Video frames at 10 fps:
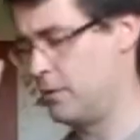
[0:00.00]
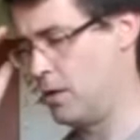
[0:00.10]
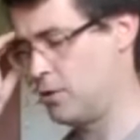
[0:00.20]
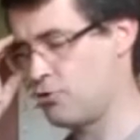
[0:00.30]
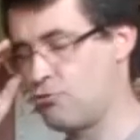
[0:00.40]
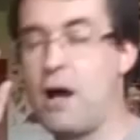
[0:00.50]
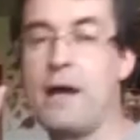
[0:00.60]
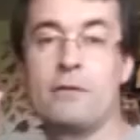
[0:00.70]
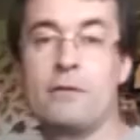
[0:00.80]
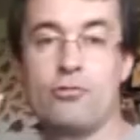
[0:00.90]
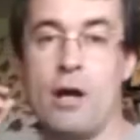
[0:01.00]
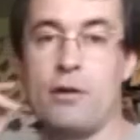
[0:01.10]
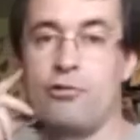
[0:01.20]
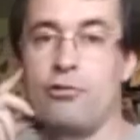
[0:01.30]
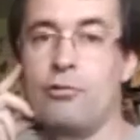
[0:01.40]
shrike
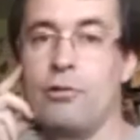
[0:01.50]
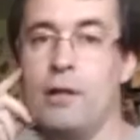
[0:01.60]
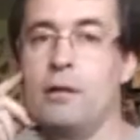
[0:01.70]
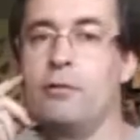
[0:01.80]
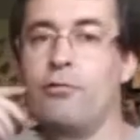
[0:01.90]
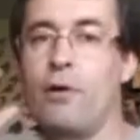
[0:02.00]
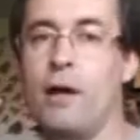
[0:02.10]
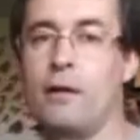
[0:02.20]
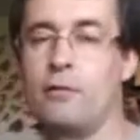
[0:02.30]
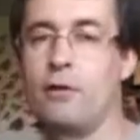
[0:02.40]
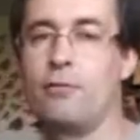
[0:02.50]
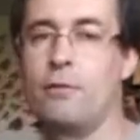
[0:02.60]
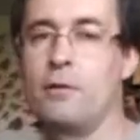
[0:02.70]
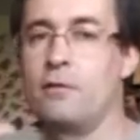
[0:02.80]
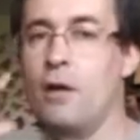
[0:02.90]
thrush, little shrike thrush,
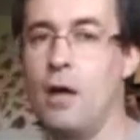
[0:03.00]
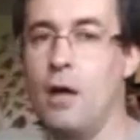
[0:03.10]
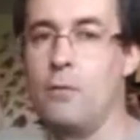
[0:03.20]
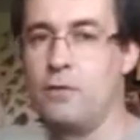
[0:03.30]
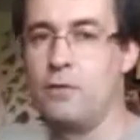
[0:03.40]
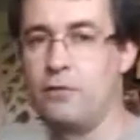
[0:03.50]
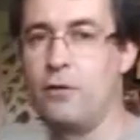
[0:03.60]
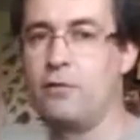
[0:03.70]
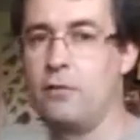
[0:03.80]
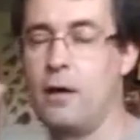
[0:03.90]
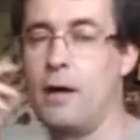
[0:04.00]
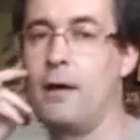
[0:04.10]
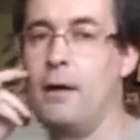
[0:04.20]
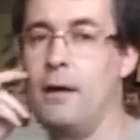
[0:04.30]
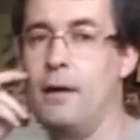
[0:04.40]
which is also a
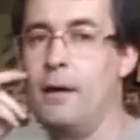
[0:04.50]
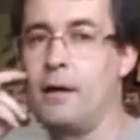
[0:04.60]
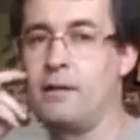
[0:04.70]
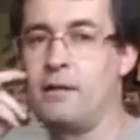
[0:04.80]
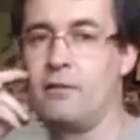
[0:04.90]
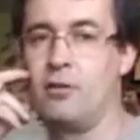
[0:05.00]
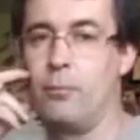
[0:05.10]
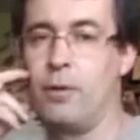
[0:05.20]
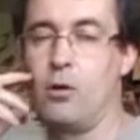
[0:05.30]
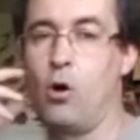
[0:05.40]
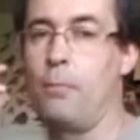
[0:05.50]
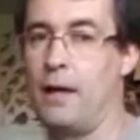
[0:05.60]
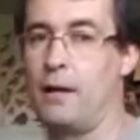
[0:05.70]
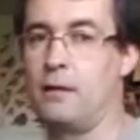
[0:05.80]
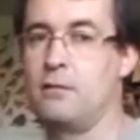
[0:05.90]
taxonomic
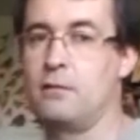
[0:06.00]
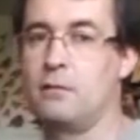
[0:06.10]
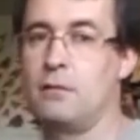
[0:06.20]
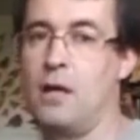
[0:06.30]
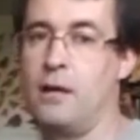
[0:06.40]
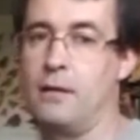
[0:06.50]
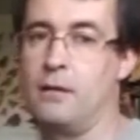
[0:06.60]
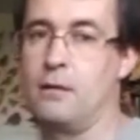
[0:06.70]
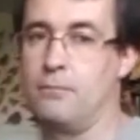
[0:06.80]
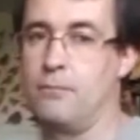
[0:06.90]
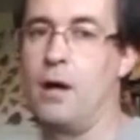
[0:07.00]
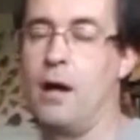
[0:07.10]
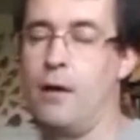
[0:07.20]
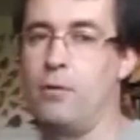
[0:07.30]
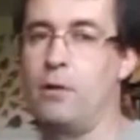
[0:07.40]
complex, and
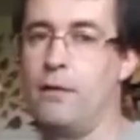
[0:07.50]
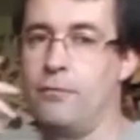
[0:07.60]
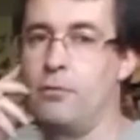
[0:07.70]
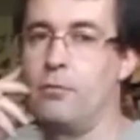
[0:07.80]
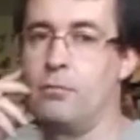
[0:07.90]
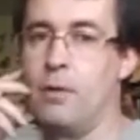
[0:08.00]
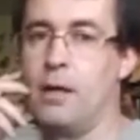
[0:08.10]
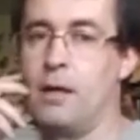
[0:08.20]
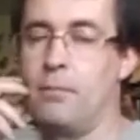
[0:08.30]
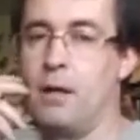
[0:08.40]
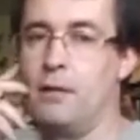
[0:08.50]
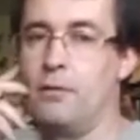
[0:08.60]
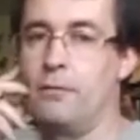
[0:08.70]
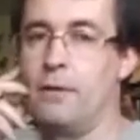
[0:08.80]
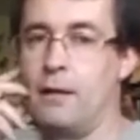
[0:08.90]
I will have to make a plate
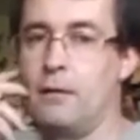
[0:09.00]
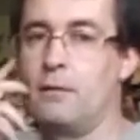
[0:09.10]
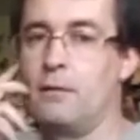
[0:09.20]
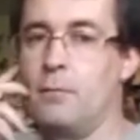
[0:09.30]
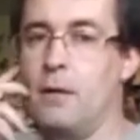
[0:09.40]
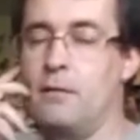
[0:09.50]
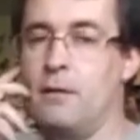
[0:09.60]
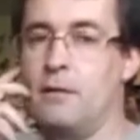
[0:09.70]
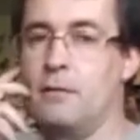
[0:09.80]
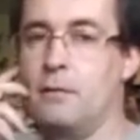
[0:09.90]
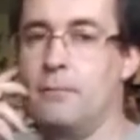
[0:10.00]
of that species.